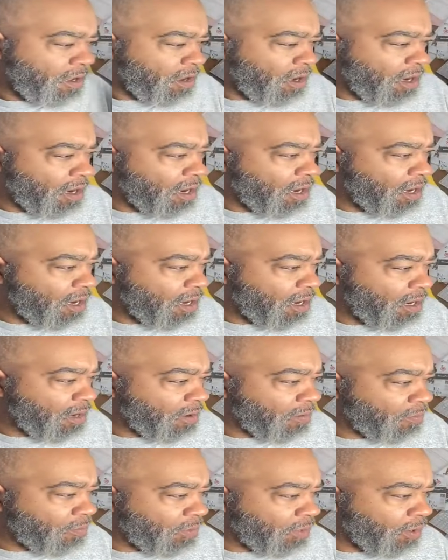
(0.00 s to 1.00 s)

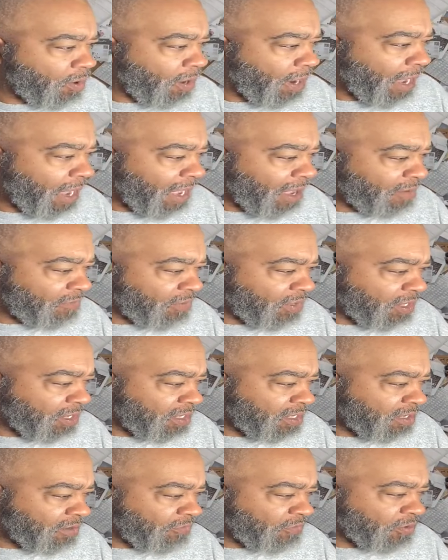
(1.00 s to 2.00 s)
uh, we are having
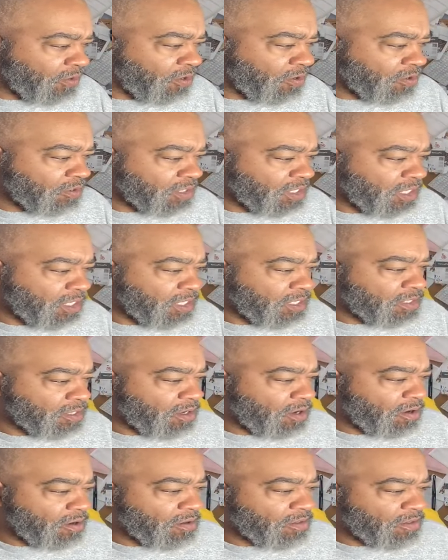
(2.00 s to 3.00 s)
difficulties
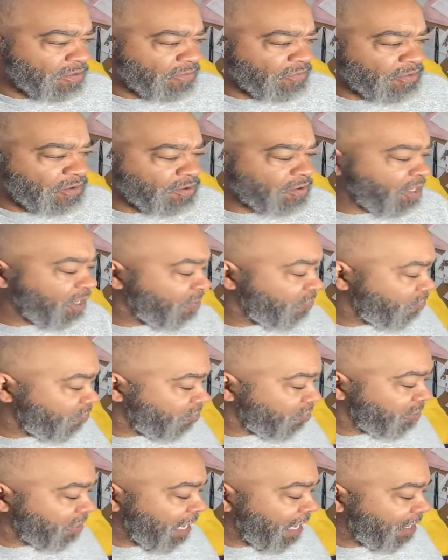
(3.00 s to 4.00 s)
on the phone. It
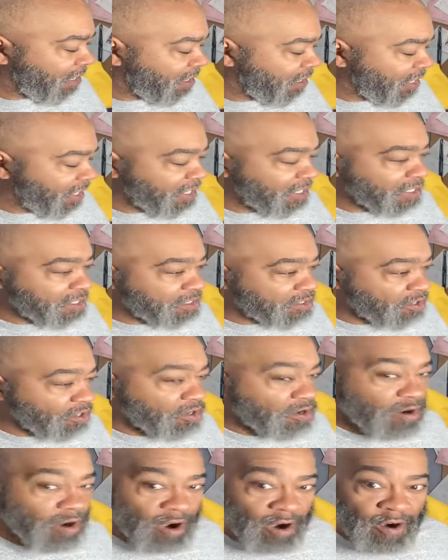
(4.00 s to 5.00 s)
will not let us
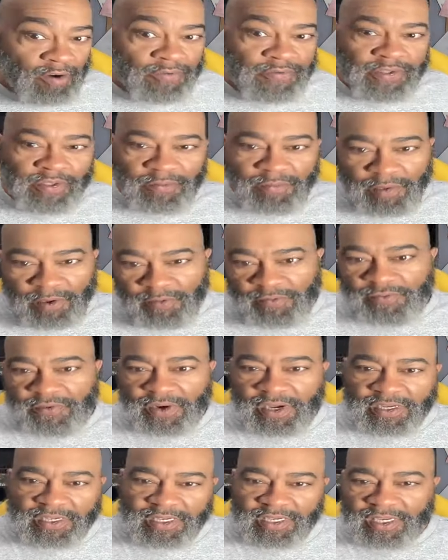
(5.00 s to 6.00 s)
turn off the mute
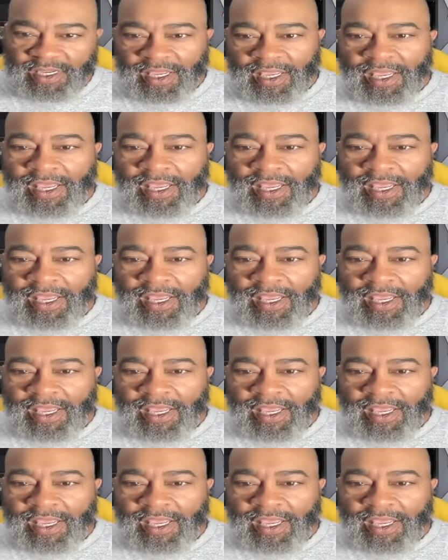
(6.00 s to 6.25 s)
function.